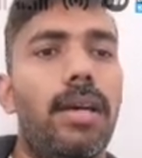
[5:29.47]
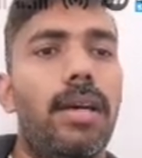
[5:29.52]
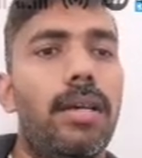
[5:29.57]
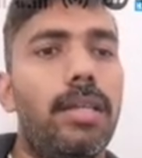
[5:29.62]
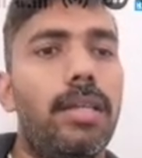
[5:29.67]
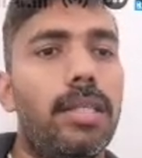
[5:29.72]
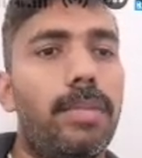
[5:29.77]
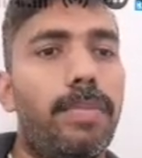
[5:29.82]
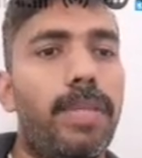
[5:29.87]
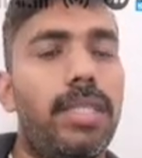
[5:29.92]

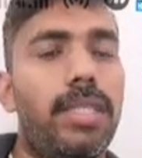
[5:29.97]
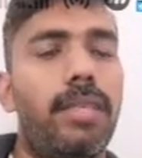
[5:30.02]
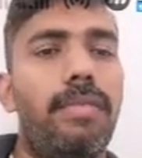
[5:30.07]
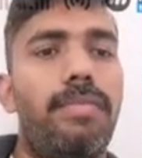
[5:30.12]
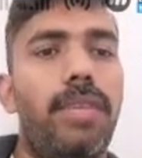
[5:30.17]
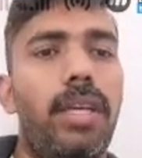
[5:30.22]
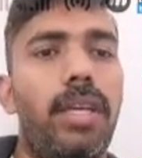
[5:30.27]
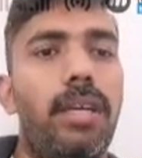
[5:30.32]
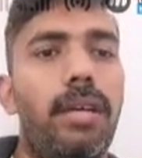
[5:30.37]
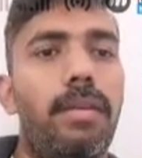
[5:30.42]

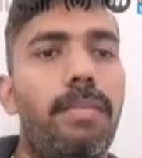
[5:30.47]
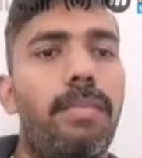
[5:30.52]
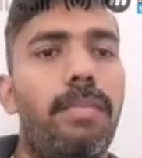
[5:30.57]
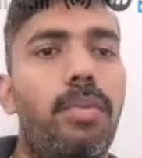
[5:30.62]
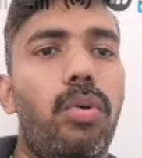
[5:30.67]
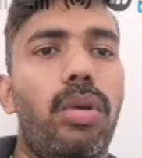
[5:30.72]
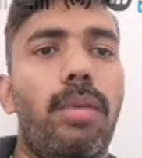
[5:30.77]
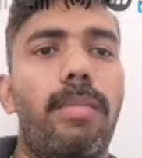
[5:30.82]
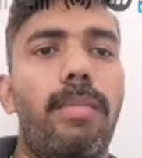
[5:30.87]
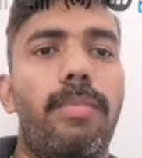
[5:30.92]
specific
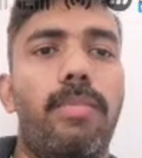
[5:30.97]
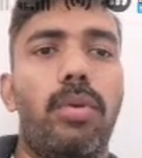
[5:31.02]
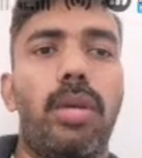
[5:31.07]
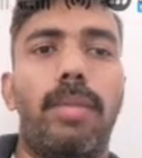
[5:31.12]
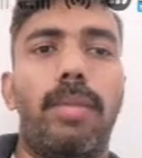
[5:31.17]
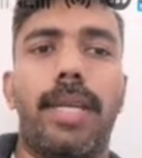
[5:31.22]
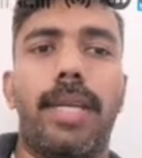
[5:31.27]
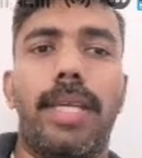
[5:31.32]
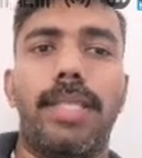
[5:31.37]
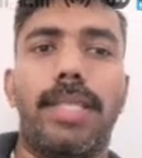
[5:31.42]

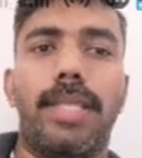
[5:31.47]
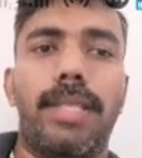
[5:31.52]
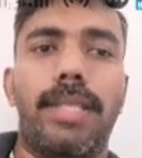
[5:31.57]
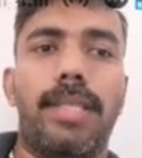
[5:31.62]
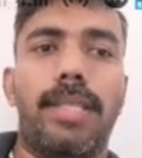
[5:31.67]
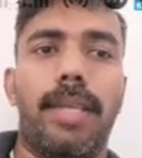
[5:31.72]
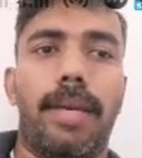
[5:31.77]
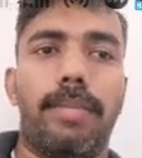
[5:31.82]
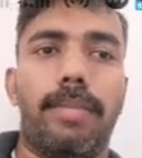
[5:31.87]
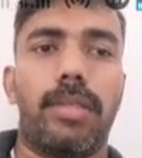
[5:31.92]
polymerase
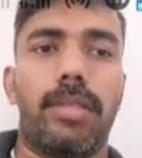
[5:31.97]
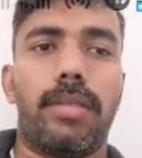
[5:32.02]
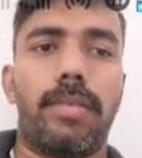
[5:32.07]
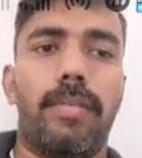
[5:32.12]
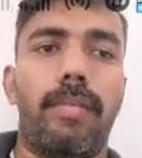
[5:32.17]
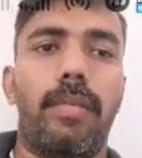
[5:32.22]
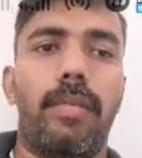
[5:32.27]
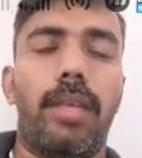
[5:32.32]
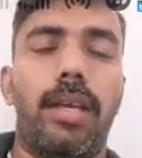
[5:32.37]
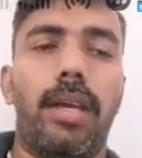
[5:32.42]

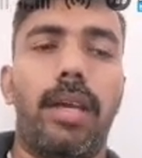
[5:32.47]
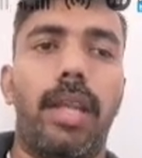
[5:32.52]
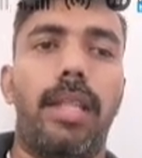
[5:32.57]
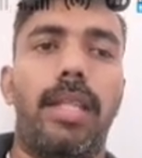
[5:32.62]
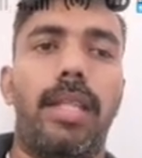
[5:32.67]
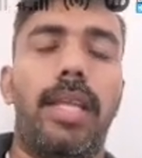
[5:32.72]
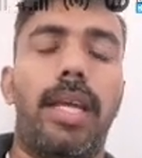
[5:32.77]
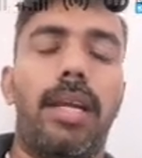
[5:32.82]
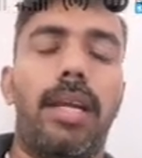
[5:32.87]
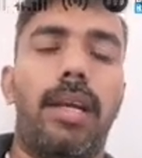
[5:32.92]
enzymes,
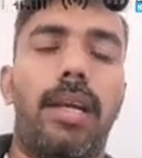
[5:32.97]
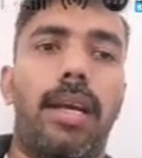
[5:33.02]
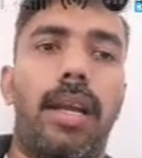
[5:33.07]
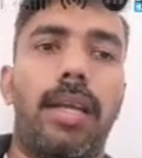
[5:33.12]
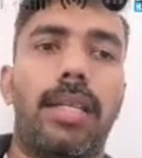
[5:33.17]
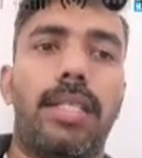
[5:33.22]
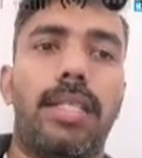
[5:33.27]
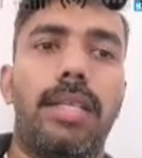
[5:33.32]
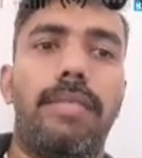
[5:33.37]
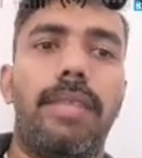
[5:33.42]
and they are
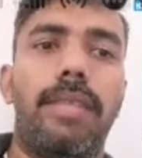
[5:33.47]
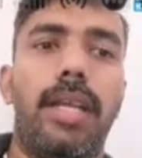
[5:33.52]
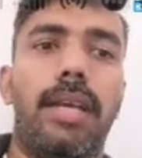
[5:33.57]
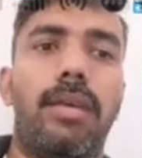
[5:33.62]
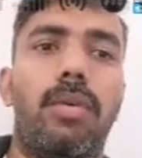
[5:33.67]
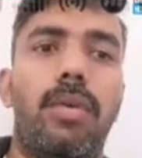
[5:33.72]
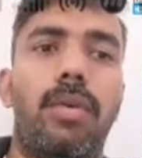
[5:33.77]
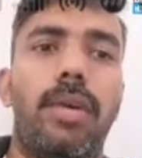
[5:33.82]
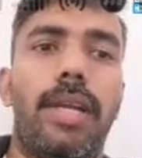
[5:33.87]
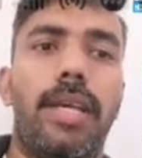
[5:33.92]
collectively
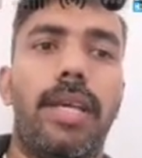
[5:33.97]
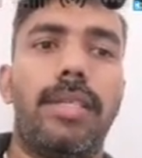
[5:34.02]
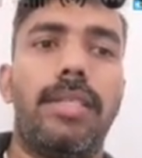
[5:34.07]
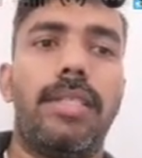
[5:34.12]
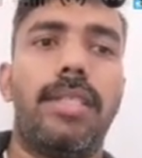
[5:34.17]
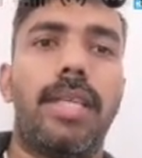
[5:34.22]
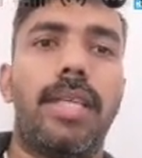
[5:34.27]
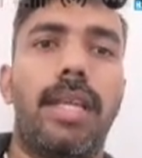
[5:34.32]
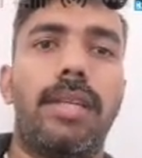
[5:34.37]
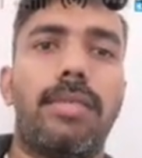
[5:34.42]
called
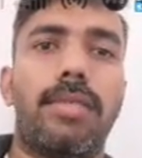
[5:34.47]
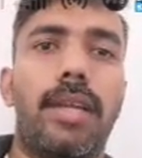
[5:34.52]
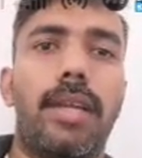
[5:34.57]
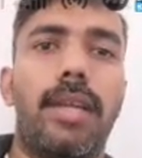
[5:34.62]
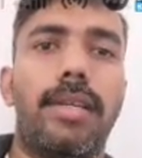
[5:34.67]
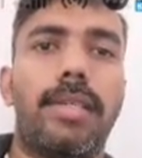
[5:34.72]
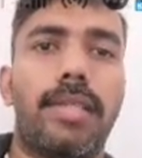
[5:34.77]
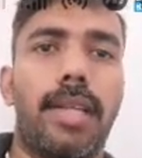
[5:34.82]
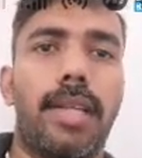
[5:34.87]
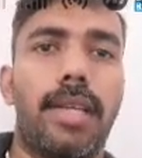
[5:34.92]
as general
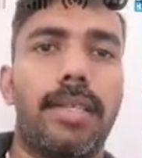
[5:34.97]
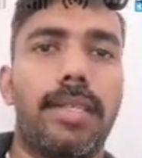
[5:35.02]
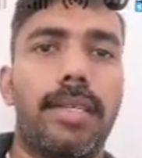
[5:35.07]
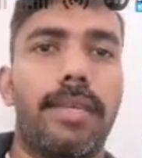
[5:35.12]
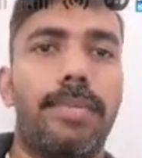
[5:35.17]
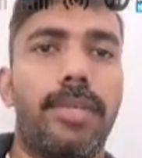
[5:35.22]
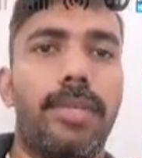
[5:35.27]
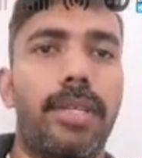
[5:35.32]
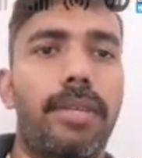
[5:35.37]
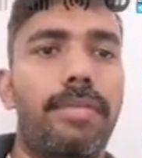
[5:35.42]

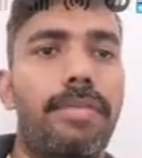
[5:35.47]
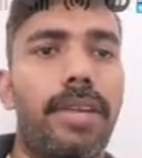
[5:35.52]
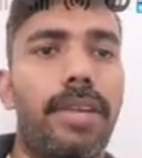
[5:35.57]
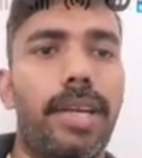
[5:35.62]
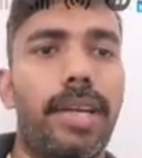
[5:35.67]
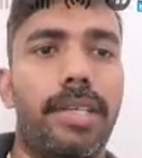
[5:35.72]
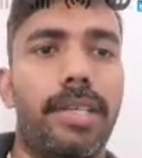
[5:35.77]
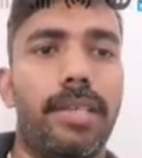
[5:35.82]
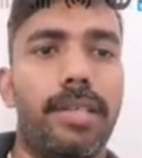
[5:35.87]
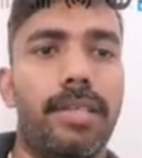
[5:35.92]
transcription
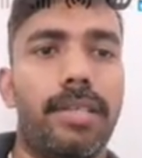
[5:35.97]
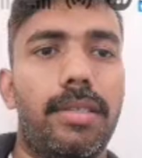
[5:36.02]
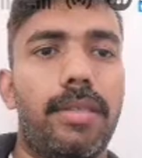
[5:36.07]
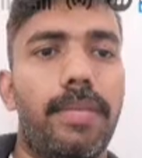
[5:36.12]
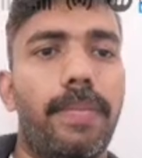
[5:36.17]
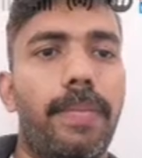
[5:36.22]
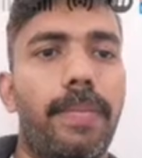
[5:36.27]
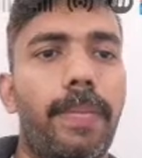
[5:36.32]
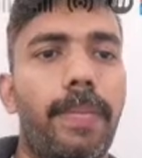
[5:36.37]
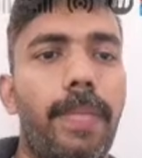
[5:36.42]

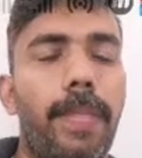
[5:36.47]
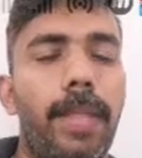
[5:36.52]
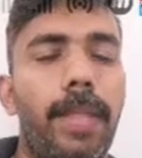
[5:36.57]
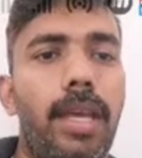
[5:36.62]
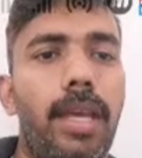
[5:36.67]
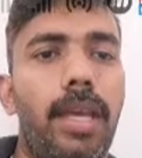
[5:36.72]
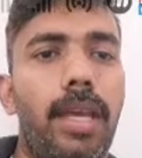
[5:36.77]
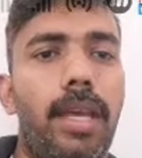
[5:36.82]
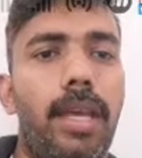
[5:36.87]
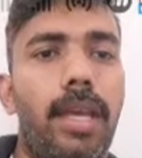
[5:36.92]
factors.
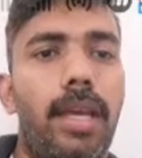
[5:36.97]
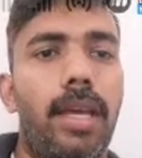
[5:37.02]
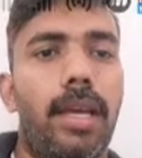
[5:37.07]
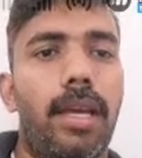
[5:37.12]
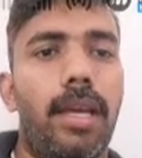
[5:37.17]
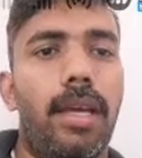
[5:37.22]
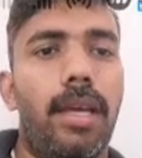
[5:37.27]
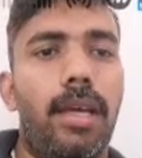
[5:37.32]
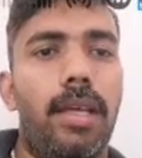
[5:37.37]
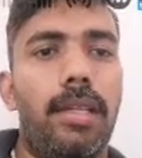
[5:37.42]

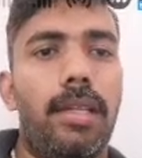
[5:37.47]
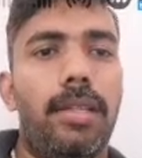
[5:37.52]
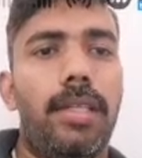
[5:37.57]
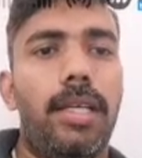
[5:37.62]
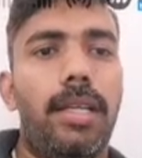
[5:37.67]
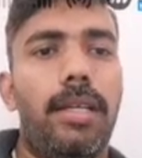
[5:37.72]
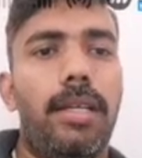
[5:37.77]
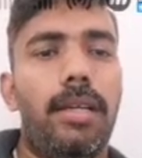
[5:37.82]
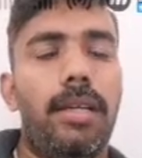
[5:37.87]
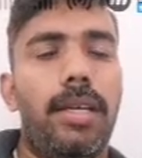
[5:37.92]

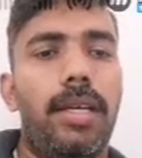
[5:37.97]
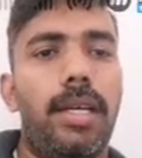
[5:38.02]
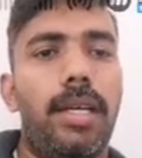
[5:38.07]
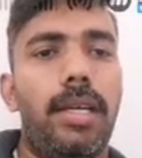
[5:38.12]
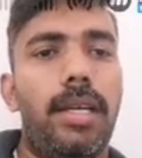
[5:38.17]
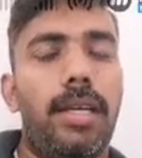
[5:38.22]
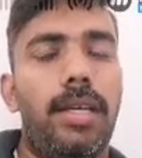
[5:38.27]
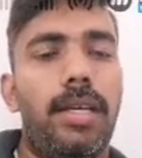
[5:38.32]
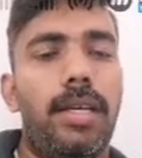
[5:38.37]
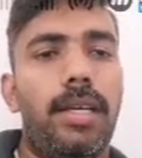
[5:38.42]
Then
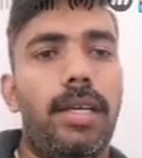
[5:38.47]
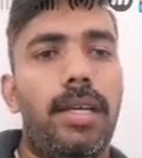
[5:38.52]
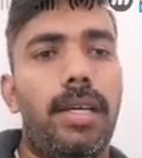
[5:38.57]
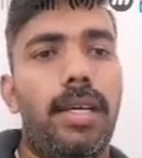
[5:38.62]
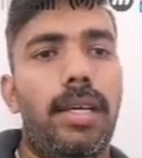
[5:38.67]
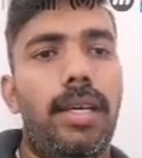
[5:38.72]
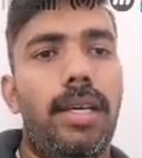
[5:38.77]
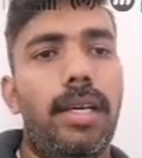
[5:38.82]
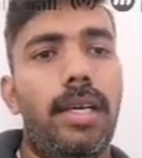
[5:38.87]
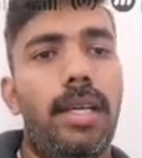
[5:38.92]

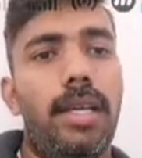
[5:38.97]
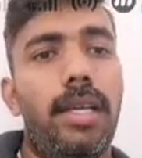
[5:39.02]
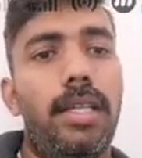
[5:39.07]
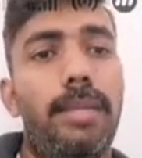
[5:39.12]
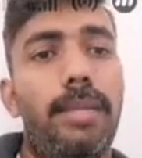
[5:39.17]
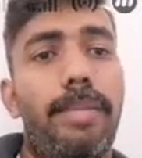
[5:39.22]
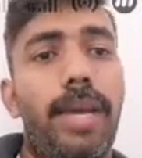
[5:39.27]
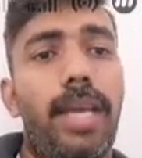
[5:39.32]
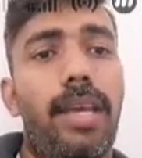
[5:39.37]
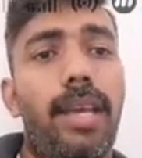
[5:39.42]
in the
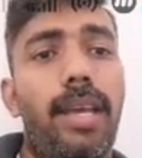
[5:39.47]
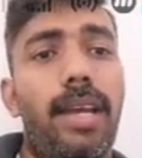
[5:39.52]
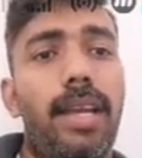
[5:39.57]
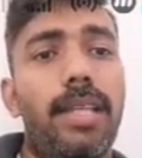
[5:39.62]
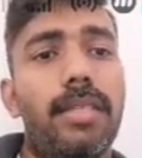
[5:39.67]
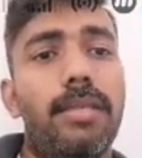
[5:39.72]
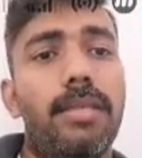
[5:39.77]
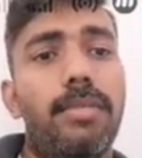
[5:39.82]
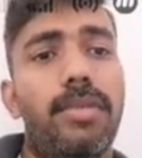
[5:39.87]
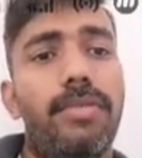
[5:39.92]

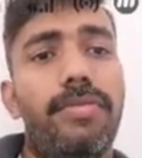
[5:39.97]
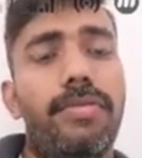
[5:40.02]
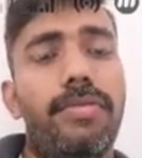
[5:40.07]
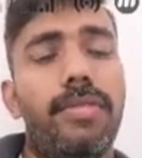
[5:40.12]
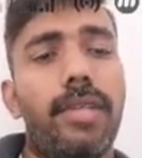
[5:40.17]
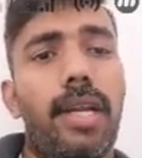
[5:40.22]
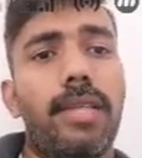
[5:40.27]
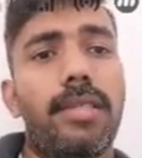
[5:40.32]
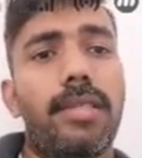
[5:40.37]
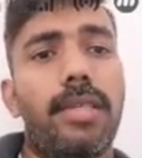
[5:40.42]
mechanism of
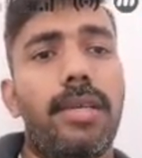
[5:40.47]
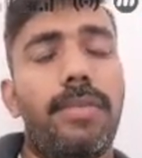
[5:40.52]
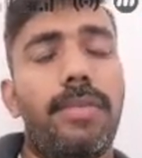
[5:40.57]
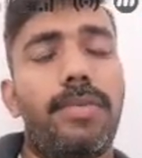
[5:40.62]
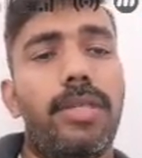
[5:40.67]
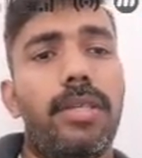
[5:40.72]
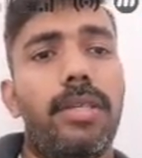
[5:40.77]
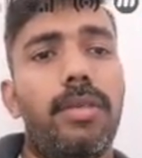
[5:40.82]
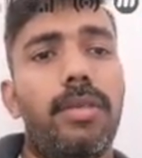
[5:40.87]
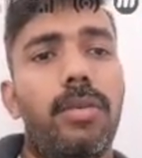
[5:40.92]

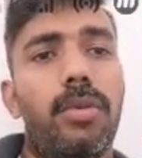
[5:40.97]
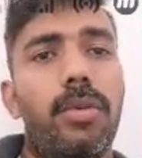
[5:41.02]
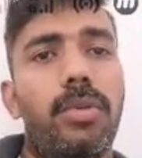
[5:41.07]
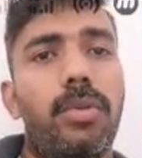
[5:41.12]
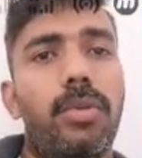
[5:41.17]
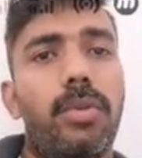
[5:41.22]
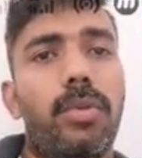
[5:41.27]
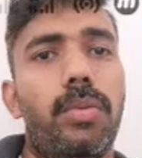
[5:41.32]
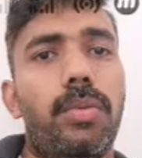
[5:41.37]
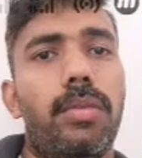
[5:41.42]
transcription
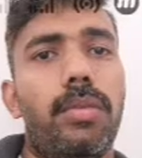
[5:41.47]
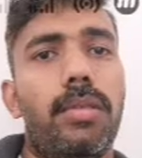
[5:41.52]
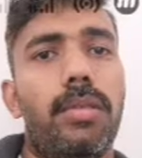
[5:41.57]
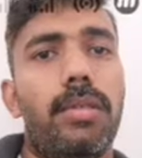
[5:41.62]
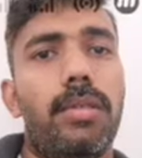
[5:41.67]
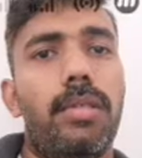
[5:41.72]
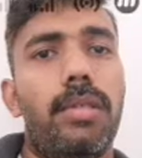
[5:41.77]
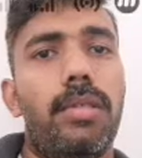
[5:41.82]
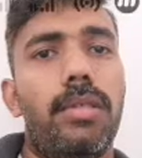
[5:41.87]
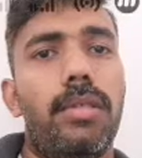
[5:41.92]
also,
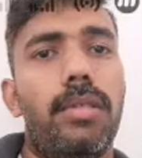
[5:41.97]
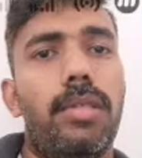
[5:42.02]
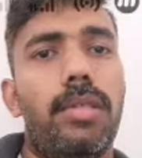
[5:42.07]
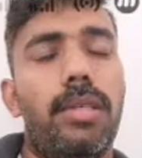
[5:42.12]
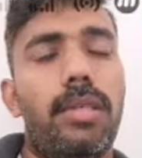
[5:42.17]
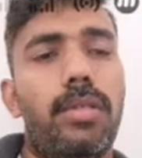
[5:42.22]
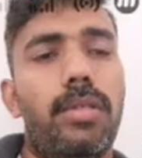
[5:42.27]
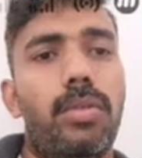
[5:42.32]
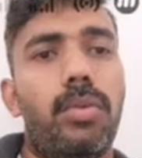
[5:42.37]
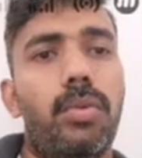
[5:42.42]

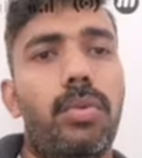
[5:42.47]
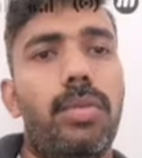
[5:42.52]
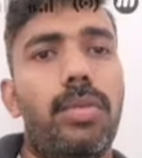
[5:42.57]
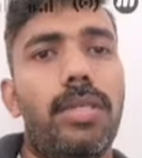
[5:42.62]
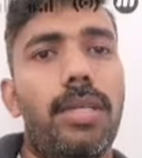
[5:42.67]
these two